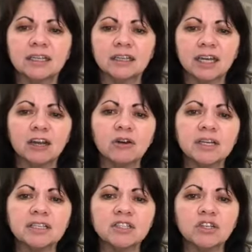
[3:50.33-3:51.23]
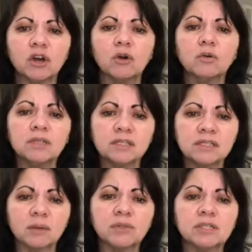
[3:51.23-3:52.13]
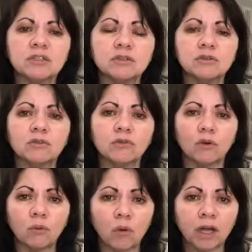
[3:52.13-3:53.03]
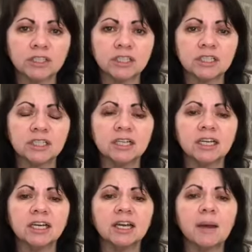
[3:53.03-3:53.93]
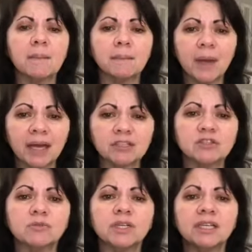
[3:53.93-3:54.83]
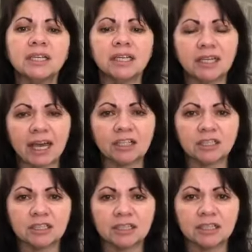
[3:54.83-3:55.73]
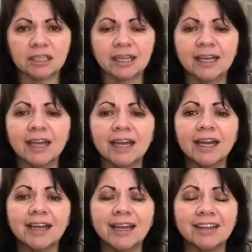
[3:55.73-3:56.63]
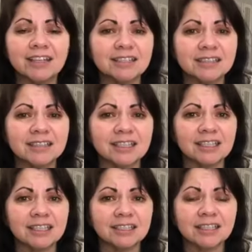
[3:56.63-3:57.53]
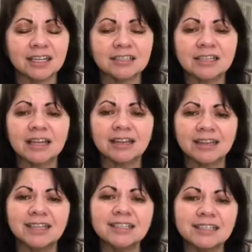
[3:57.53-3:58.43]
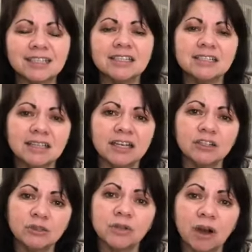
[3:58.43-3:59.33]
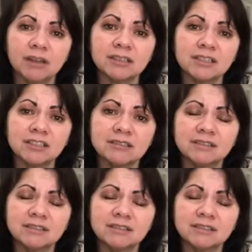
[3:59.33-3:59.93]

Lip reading: There is no substitute for watching mastery in action. And this is the key, he says. This is the new college.